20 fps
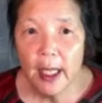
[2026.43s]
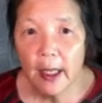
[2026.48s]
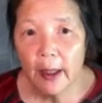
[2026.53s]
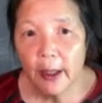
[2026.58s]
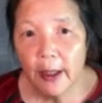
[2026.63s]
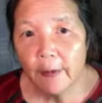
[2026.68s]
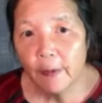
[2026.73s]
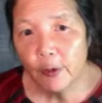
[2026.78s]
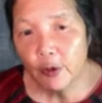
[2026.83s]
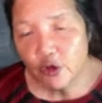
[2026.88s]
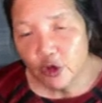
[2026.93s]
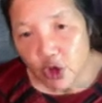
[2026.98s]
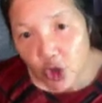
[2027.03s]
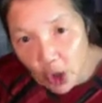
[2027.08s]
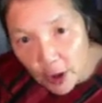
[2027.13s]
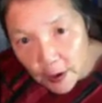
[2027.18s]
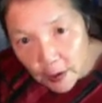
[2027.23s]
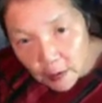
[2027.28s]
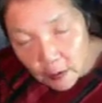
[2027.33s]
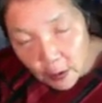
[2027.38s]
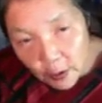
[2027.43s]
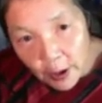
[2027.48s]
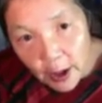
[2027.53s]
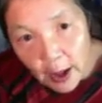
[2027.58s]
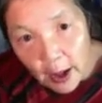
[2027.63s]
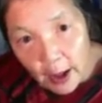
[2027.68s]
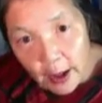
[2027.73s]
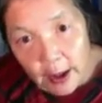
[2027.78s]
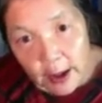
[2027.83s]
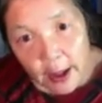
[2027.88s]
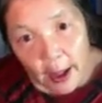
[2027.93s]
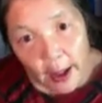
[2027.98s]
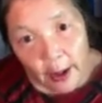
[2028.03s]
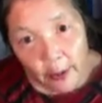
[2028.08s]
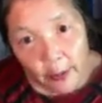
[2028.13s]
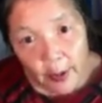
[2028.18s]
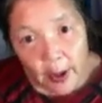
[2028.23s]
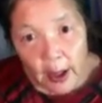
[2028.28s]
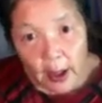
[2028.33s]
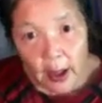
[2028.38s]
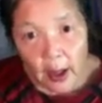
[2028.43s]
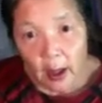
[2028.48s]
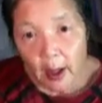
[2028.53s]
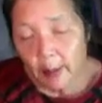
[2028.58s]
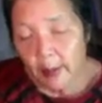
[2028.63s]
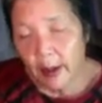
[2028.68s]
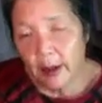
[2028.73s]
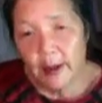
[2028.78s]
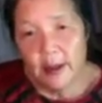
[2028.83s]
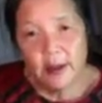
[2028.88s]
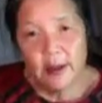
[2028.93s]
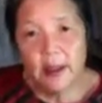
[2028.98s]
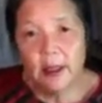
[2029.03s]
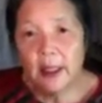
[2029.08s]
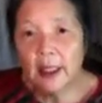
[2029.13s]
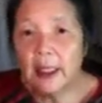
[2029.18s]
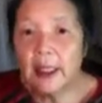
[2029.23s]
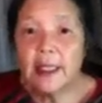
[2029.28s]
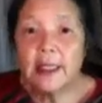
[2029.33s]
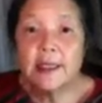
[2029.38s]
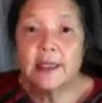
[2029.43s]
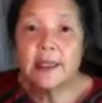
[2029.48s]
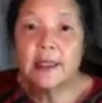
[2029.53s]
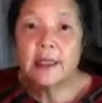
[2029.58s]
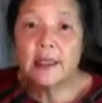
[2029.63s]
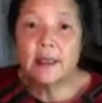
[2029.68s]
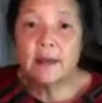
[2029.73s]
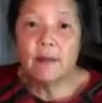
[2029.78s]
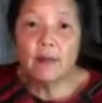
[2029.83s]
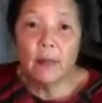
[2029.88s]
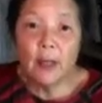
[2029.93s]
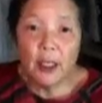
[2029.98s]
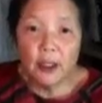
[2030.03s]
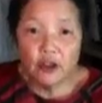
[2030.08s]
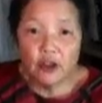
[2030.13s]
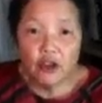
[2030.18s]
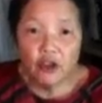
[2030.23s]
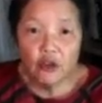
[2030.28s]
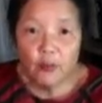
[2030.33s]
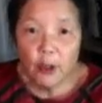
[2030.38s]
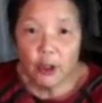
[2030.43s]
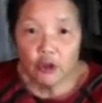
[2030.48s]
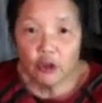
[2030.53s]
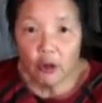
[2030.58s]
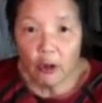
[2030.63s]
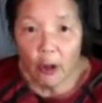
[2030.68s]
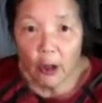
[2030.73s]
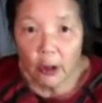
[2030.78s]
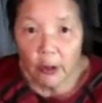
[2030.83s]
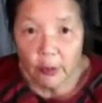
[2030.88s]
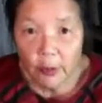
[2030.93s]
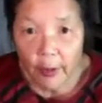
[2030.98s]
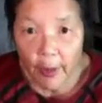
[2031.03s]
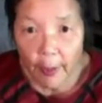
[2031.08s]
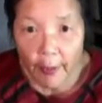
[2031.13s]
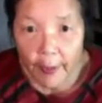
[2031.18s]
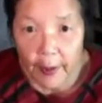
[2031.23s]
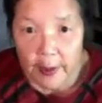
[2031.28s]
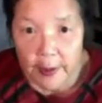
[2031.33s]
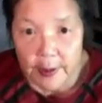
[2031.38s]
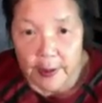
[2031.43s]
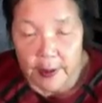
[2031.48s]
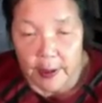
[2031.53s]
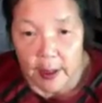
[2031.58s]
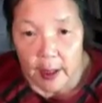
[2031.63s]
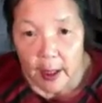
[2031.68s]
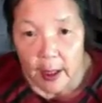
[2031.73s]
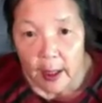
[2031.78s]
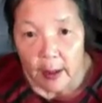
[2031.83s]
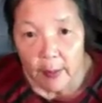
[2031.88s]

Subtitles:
Now, if we're just looking at diarrhea, I mean, the list is much, much longer than this.